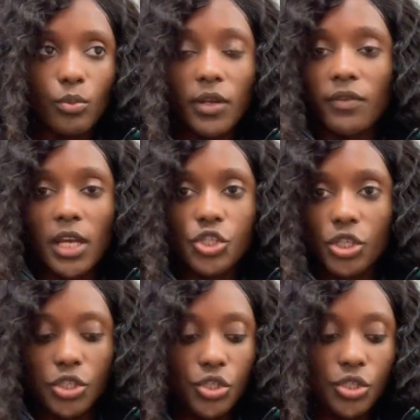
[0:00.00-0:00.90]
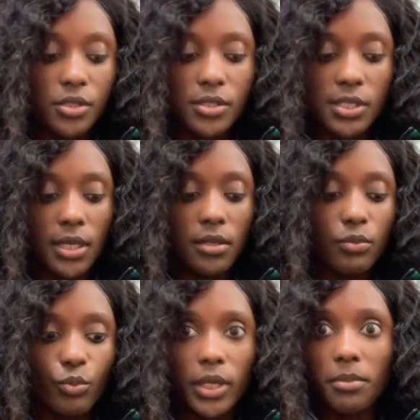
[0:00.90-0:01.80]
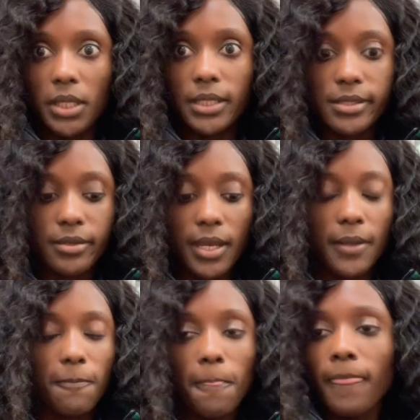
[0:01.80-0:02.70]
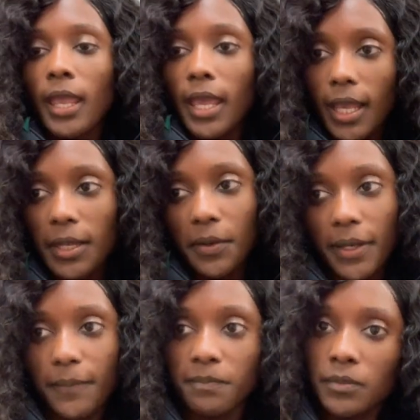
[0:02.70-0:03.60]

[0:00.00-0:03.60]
whatever that judge said, what it means, right? Anyway,